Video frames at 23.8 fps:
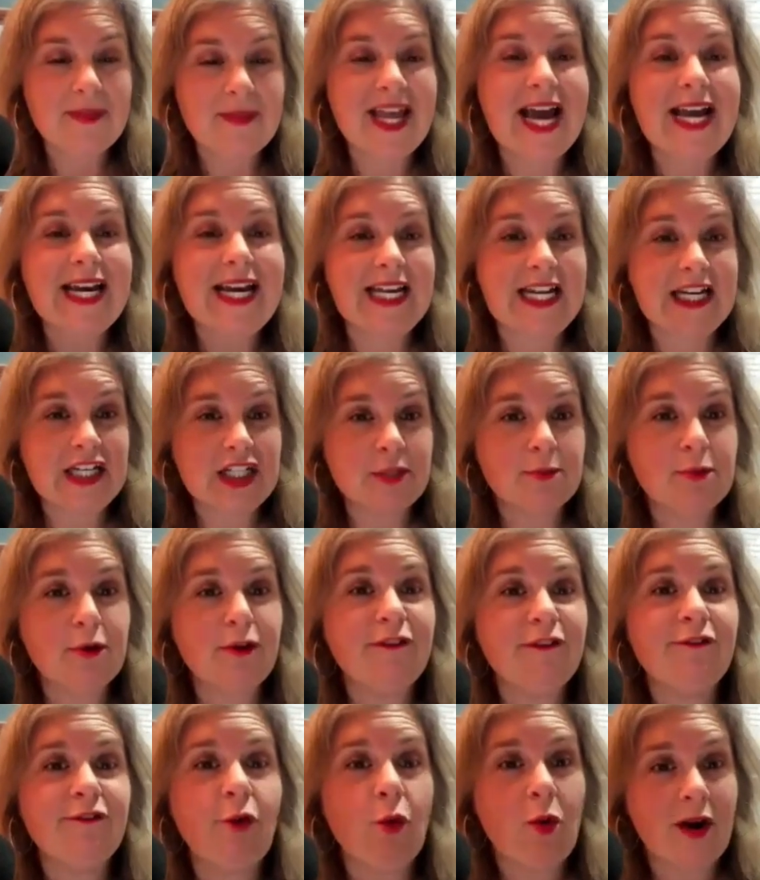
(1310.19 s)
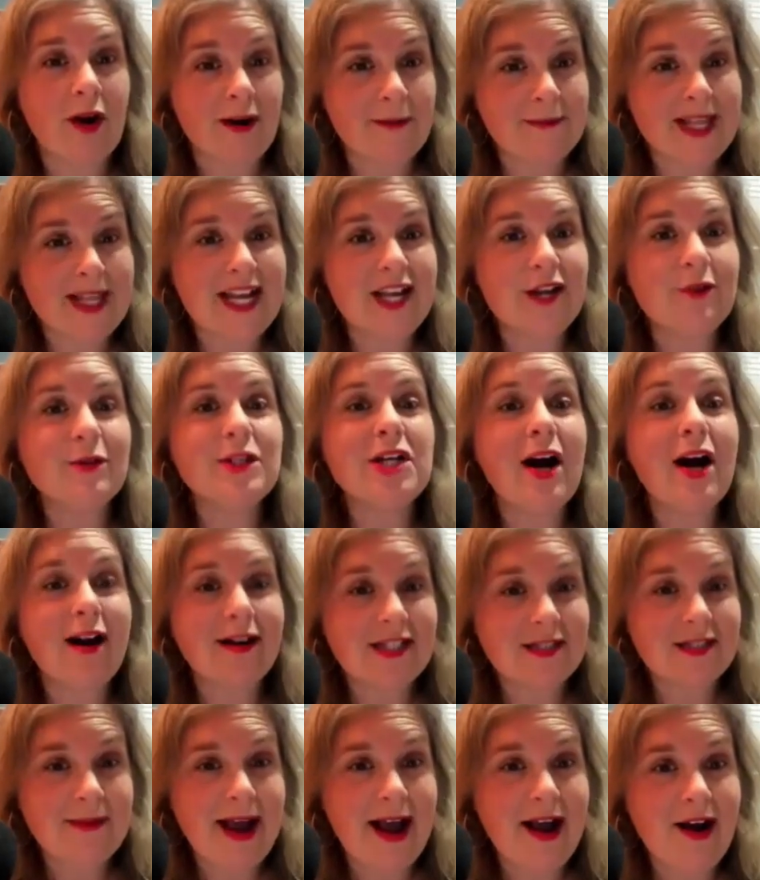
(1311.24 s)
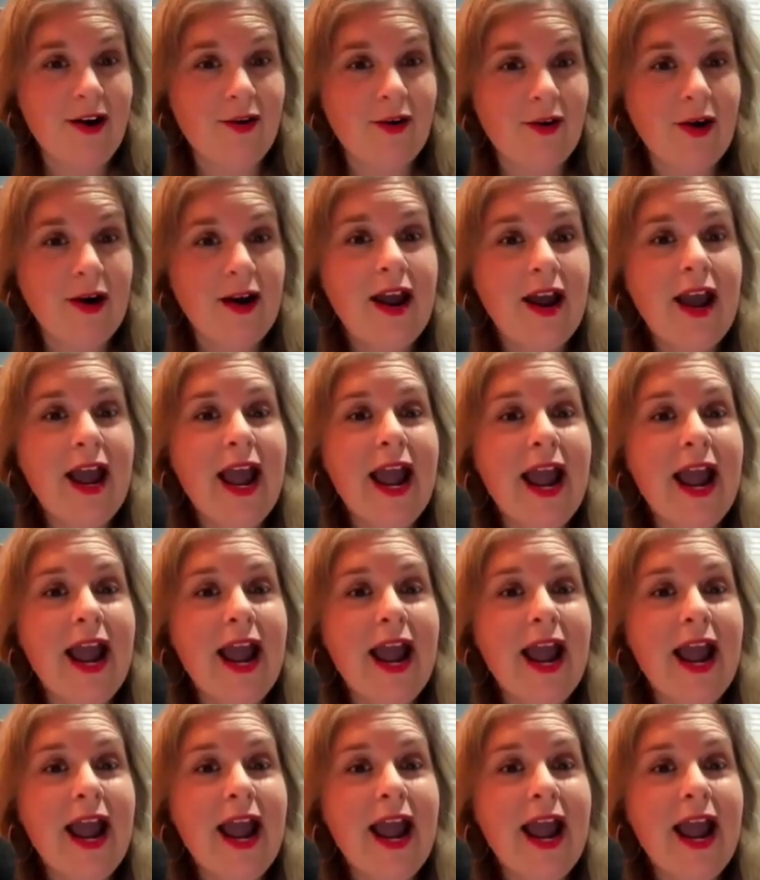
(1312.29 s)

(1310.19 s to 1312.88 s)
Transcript: that need to perform that you talked about.